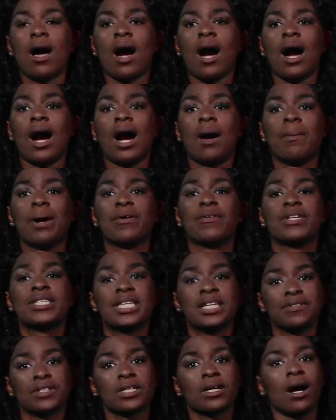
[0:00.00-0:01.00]
I
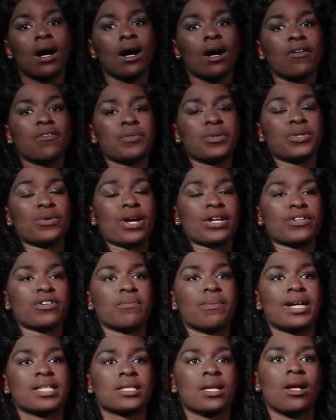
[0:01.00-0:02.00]
received a call from the director
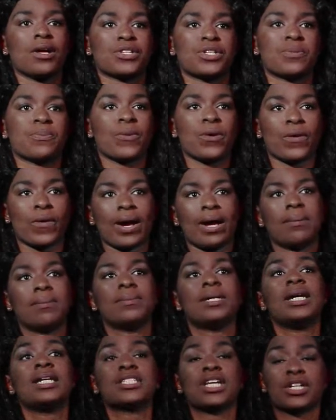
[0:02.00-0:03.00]
of my scholarship program,
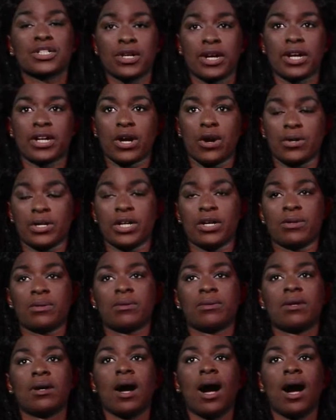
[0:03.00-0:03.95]
Dr. Iacono,